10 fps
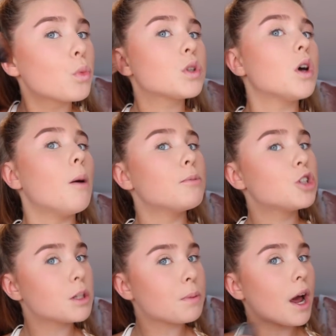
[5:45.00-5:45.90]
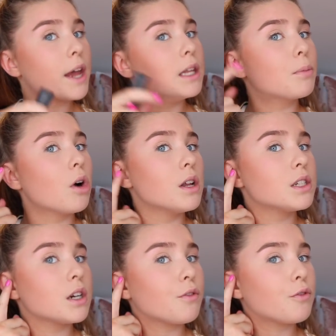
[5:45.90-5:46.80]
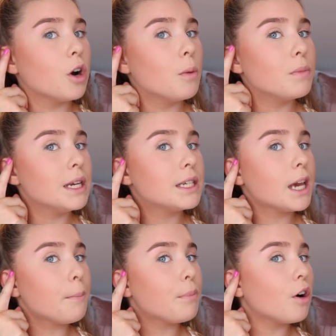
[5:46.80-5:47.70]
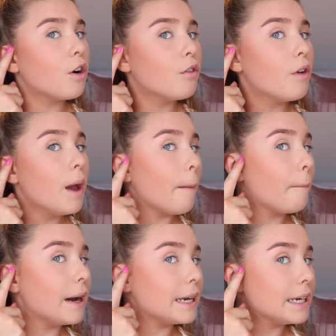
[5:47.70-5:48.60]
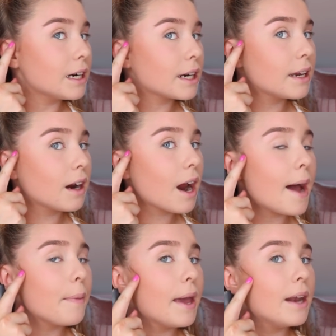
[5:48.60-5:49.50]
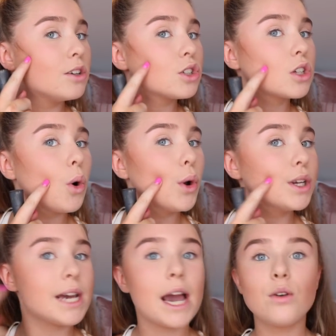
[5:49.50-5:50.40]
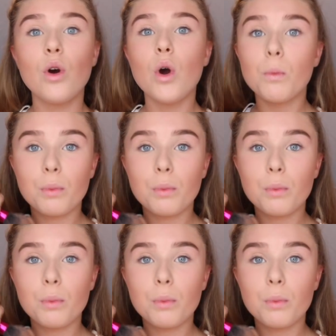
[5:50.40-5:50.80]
So I'm just applying the bronzer from the tip of my ear here and then just going down,